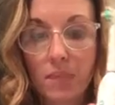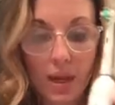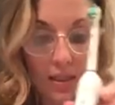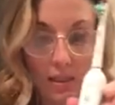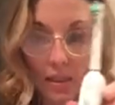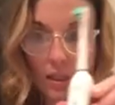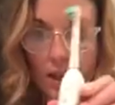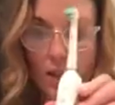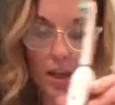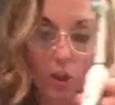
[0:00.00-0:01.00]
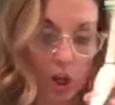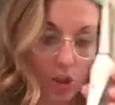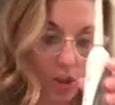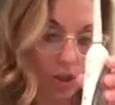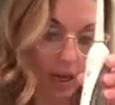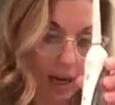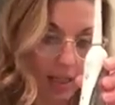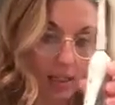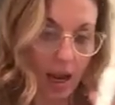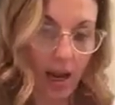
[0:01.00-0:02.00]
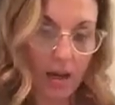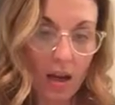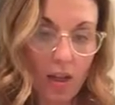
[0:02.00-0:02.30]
It sits on that charger, like I said.